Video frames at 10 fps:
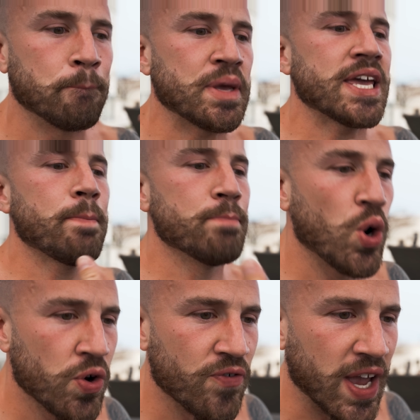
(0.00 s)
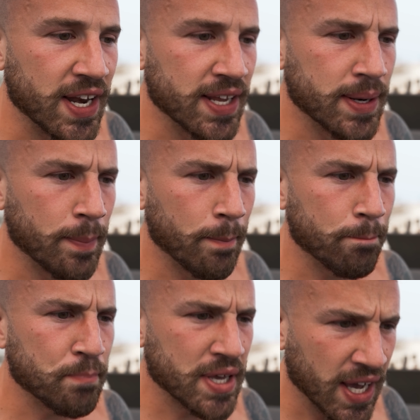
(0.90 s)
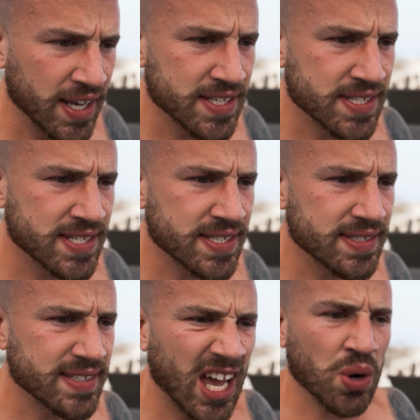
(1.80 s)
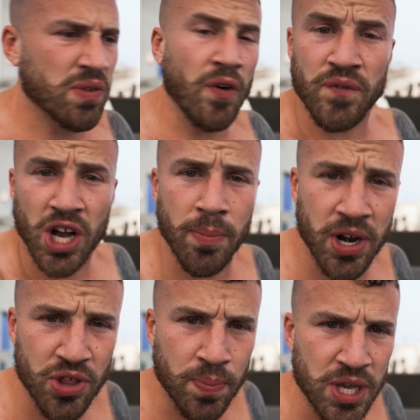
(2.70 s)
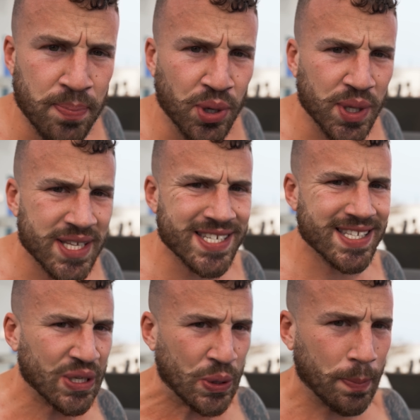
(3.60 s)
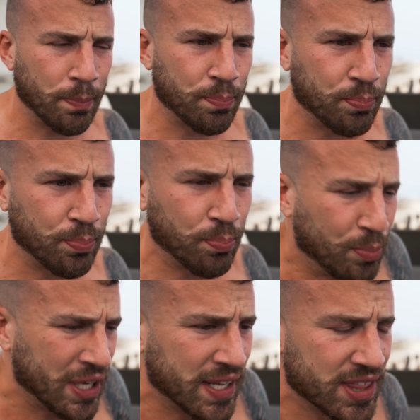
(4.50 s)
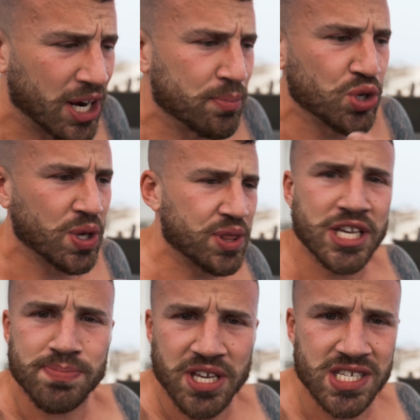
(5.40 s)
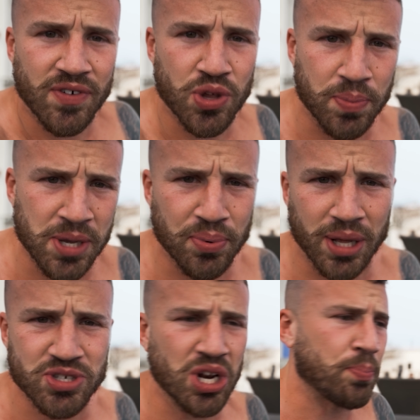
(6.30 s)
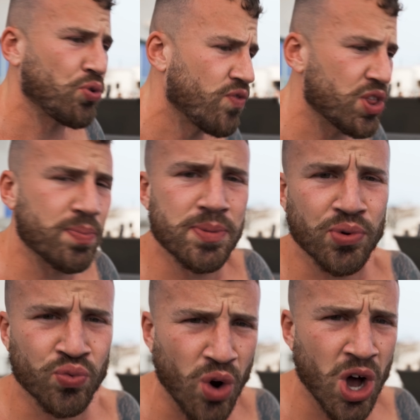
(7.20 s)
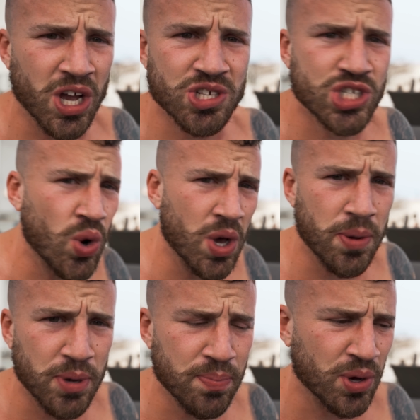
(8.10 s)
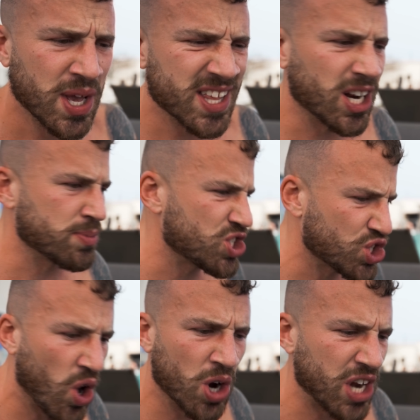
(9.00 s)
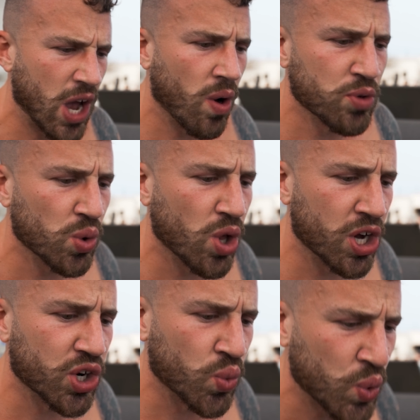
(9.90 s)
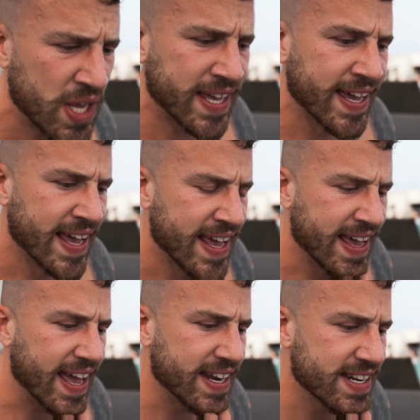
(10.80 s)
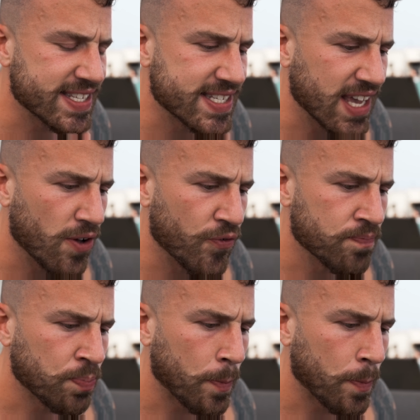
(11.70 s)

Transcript: being motivated because I don't give a fuck about other people, it's still meaning that I'm doing things because of other people. I'm trying to prove other people wrong and show other people that I'm strong now, I'm no longer weak. And in itself,